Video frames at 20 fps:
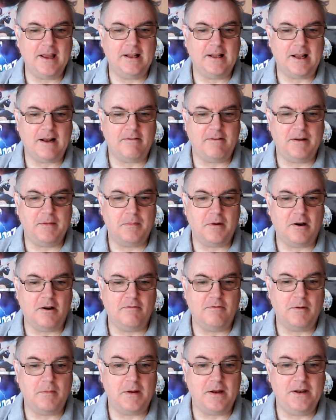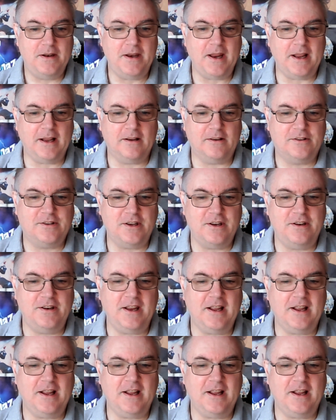Larry Byrom, and Nick St.